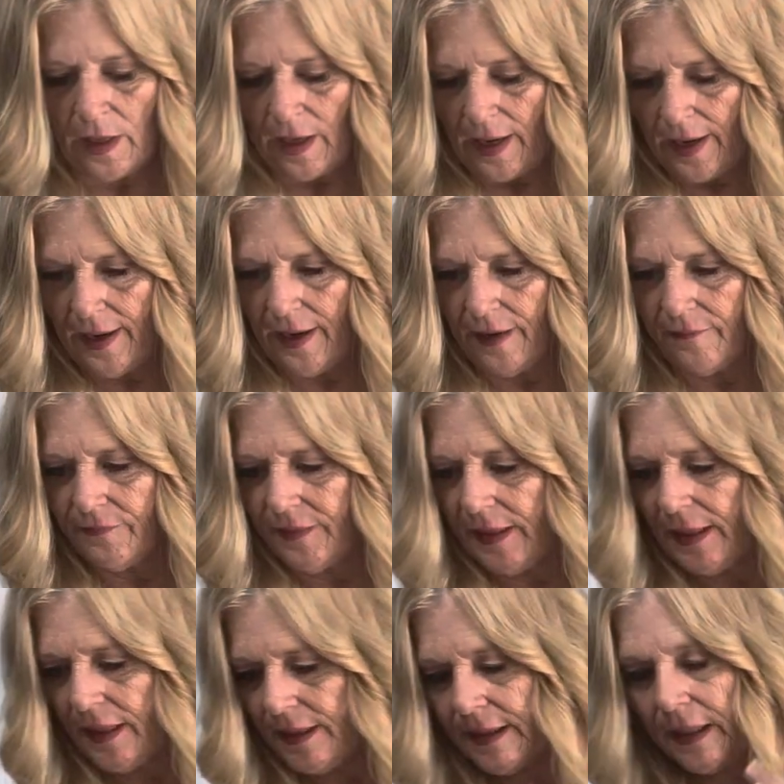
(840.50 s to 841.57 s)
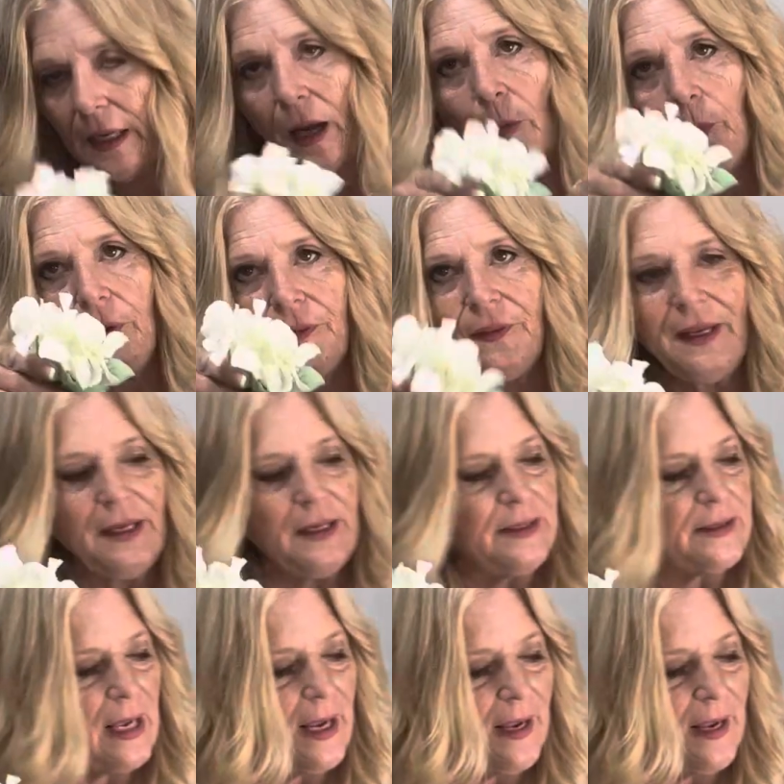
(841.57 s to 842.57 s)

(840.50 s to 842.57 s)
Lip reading: I have these, and I'll put these. I